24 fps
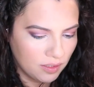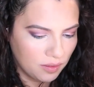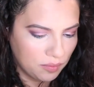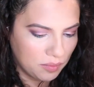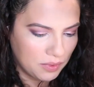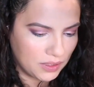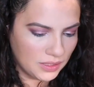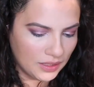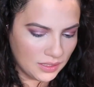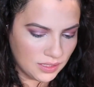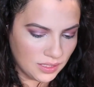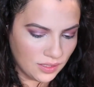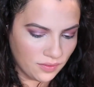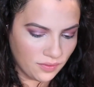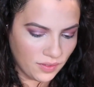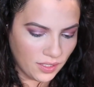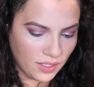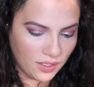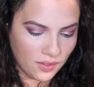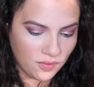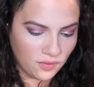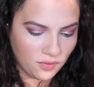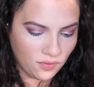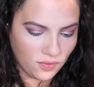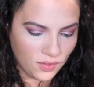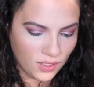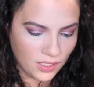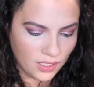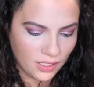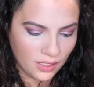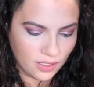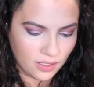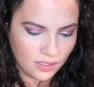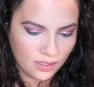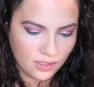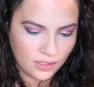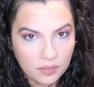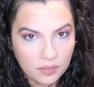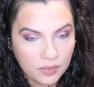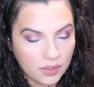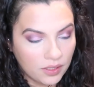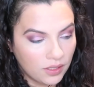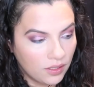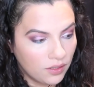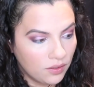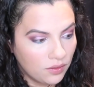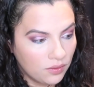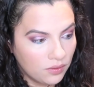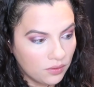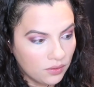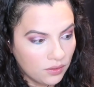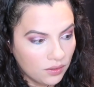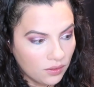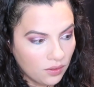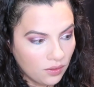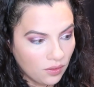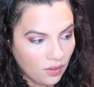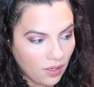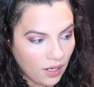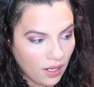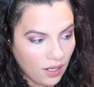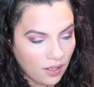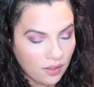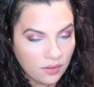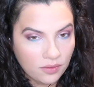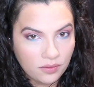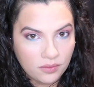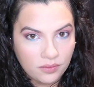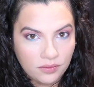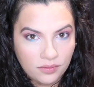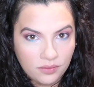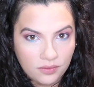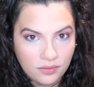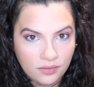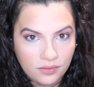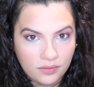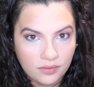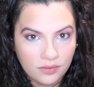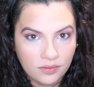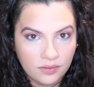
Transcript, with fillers: Let's see if I can fit it. I'm gonna use crown.